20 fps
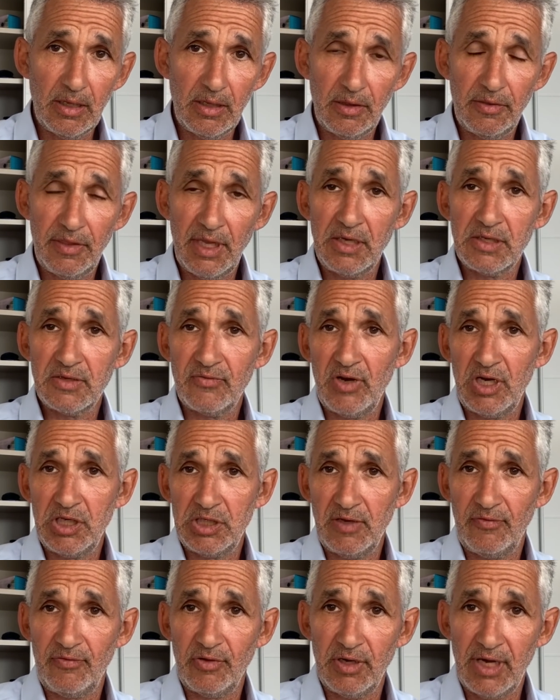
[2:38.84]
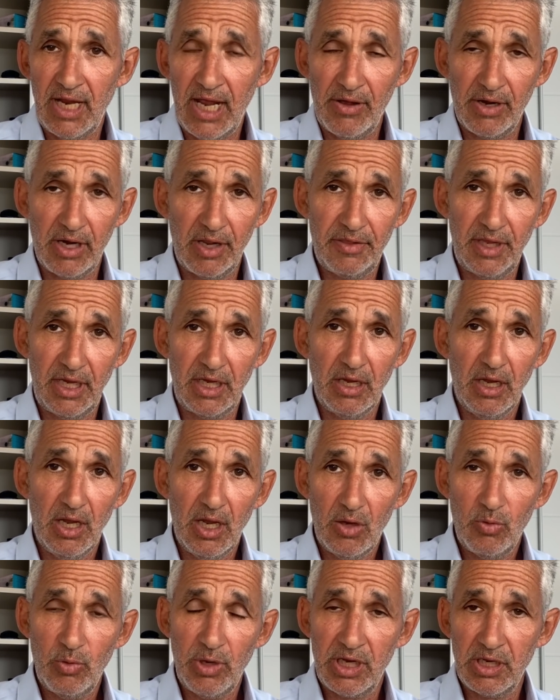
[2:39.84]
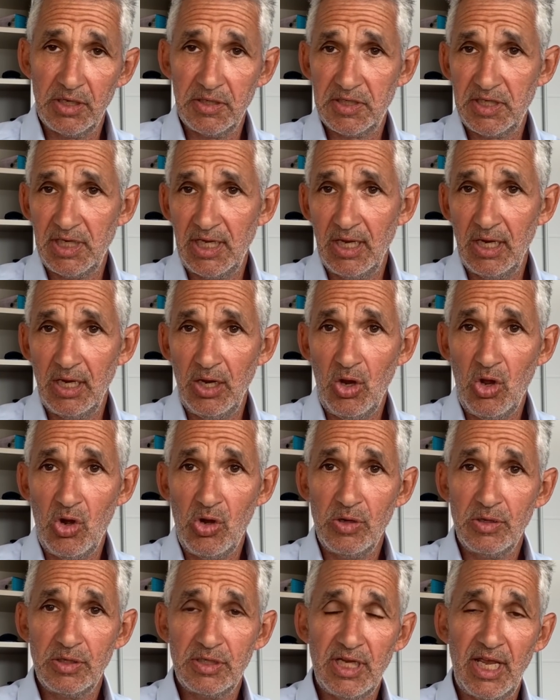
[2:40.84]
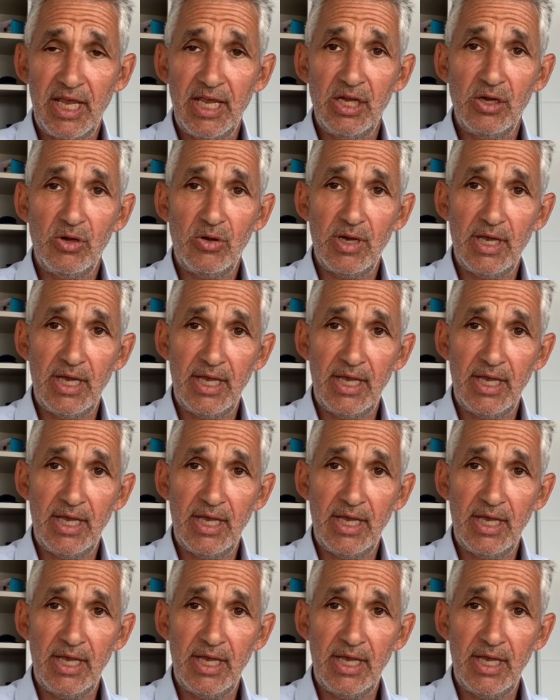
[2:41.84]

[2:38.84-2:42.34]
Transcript: Things are very different now, and I think we're going to see a long tail,